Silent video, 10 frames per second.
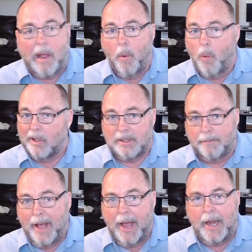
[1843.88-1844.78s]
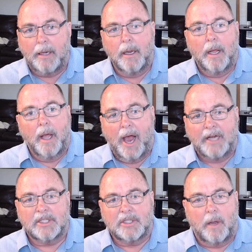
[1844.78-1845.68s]
Wasn't mine. I
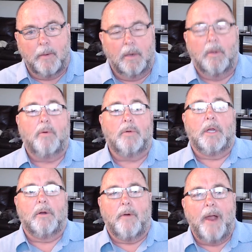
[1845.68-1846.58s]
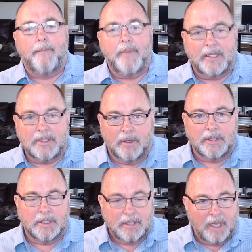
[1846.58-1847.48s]
just saw it and went, holy crap, that's
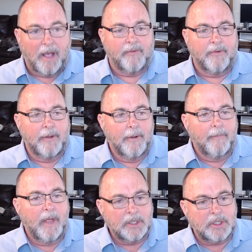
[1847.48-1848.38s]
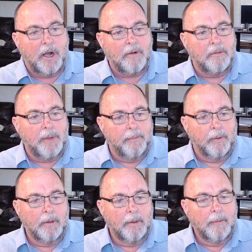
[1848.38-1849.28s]
good stuff, and shared it with
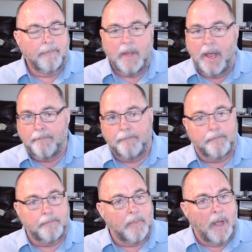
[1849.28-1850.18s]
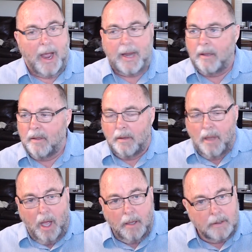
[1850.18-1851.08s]
people. And
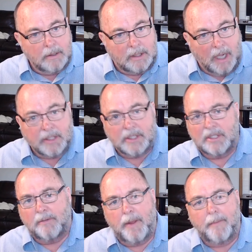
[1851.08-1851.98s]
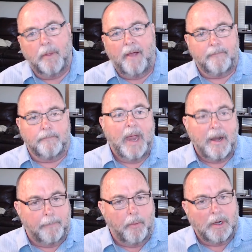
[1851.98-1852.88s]
dozens of people have made
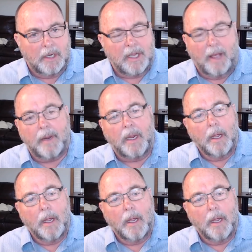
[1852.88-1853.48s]
a point to tell me,